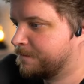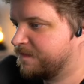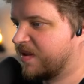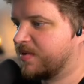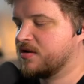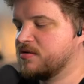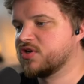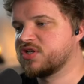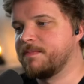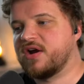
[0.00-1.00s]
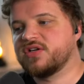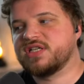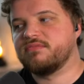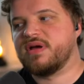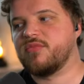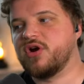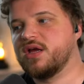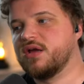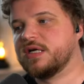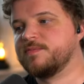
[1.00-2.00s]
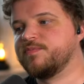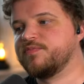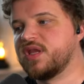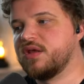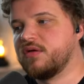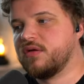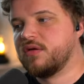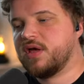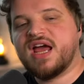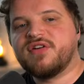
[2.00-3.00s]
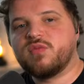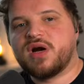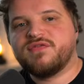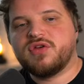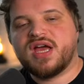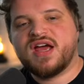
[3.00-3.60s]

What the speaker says: About your most embarrassing memory. Every one of you